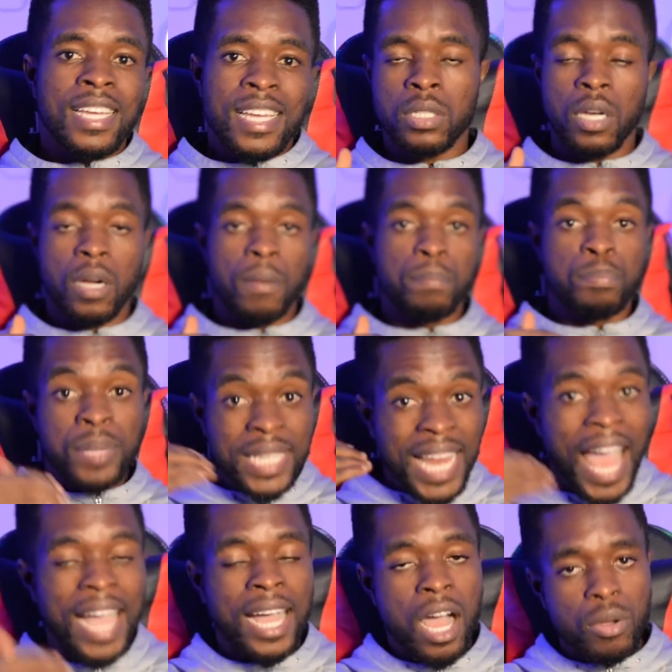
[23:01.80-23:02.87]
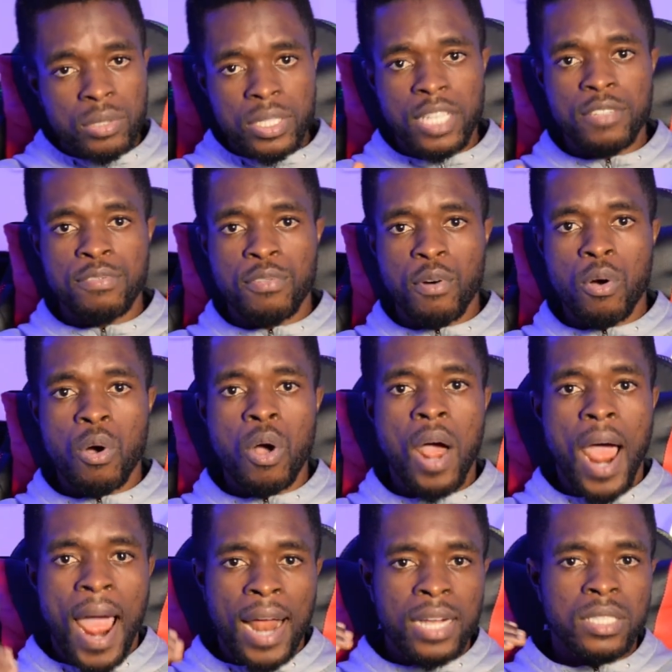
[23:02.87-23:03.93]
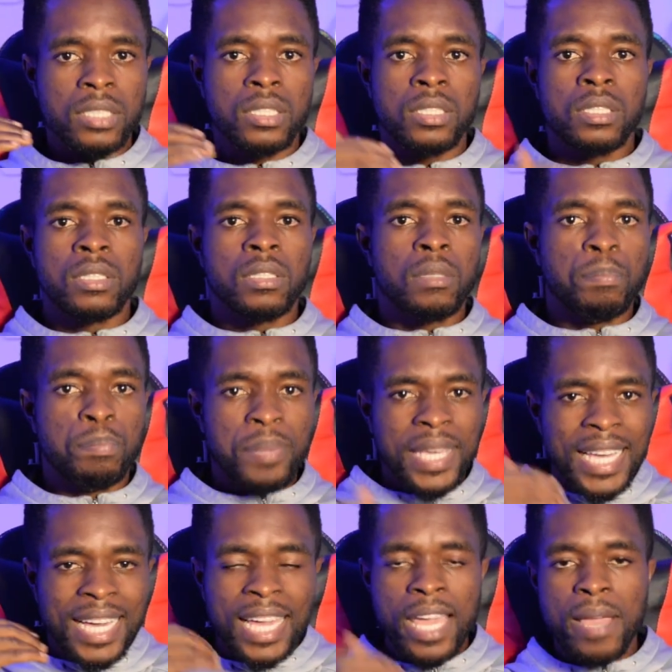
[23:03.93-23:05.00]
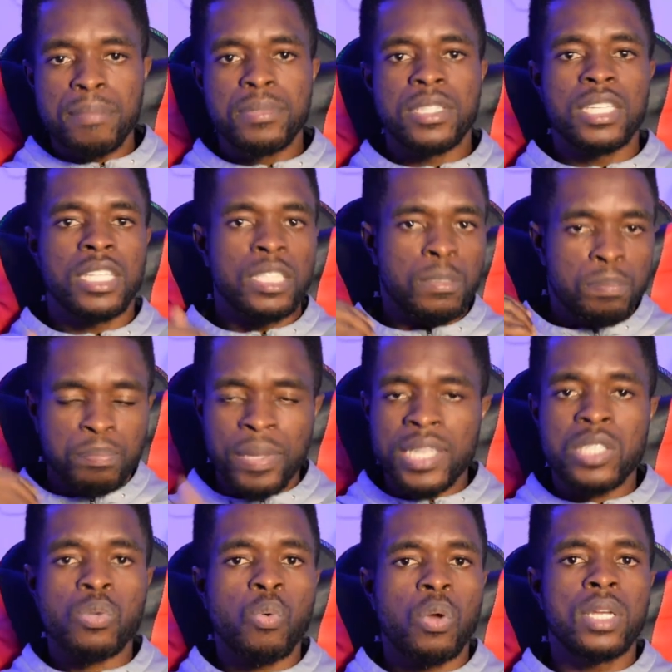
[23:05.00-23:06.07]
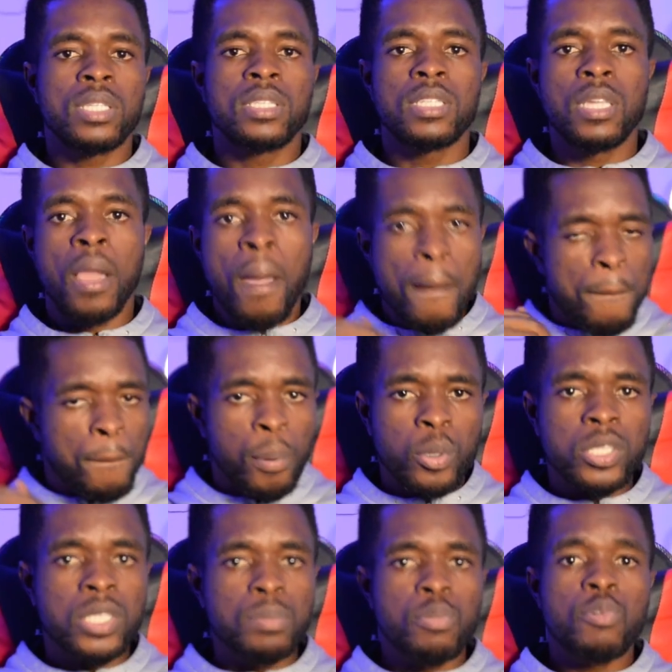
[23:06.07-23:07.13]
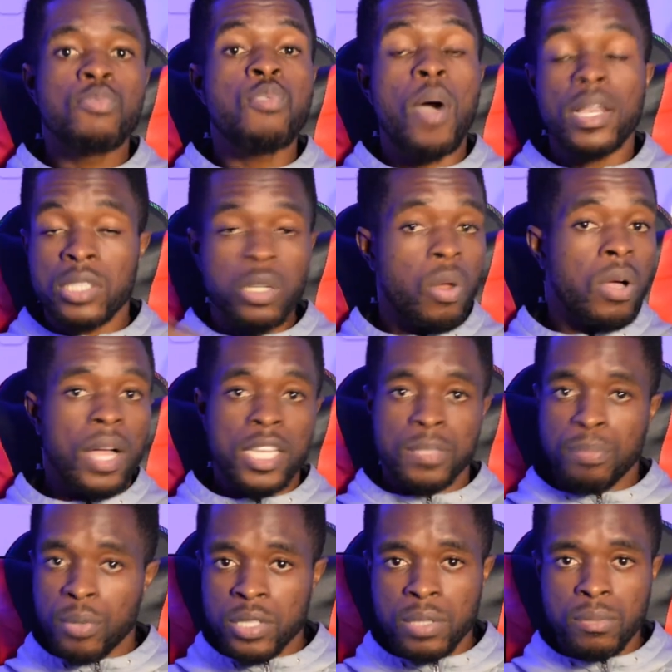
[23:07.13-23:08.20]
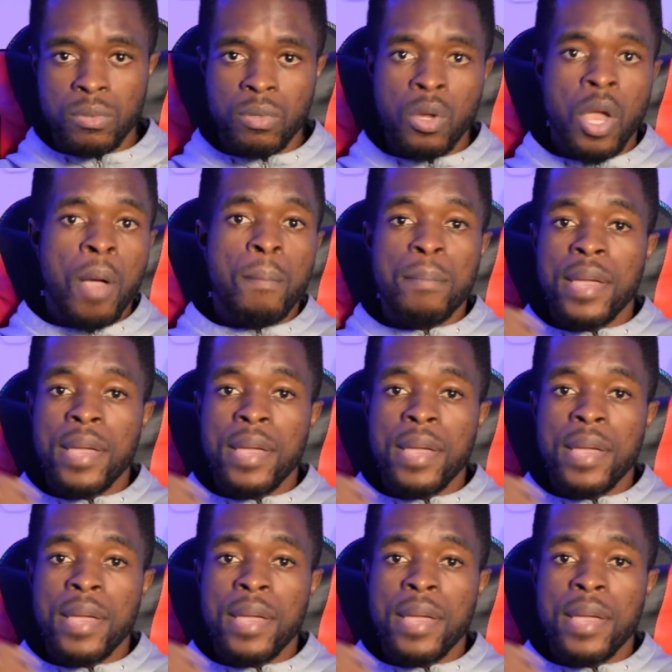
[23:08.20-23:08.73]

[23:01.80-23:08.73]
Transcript: is being accounted for and being kept in best quality possible for as long as possible.